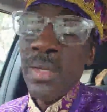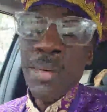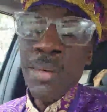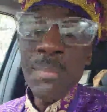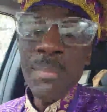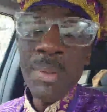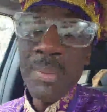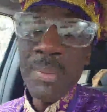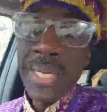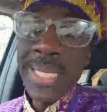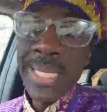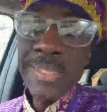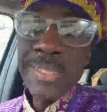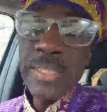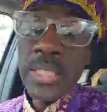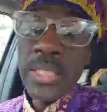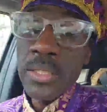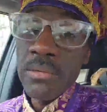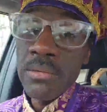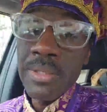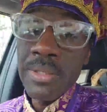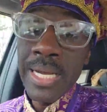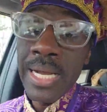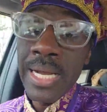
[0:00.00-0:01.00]
but when I tell
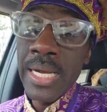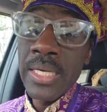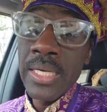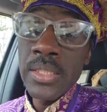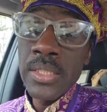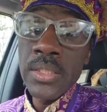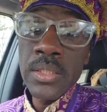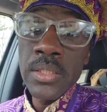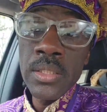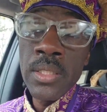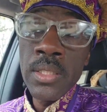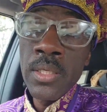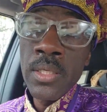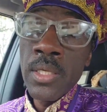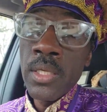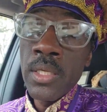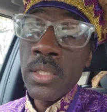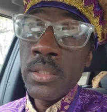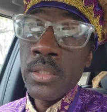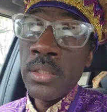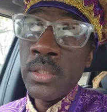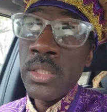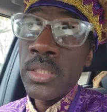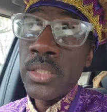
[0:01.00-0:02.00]
you guys,
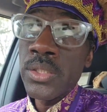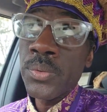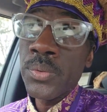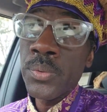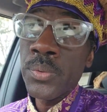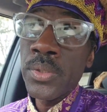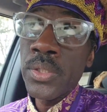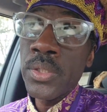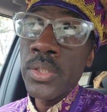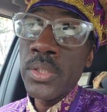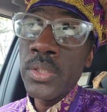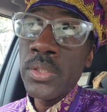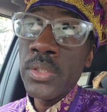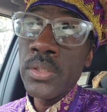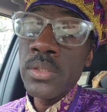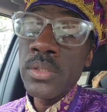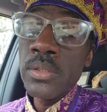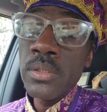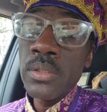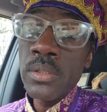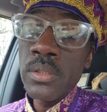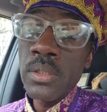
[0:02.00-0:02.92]
this was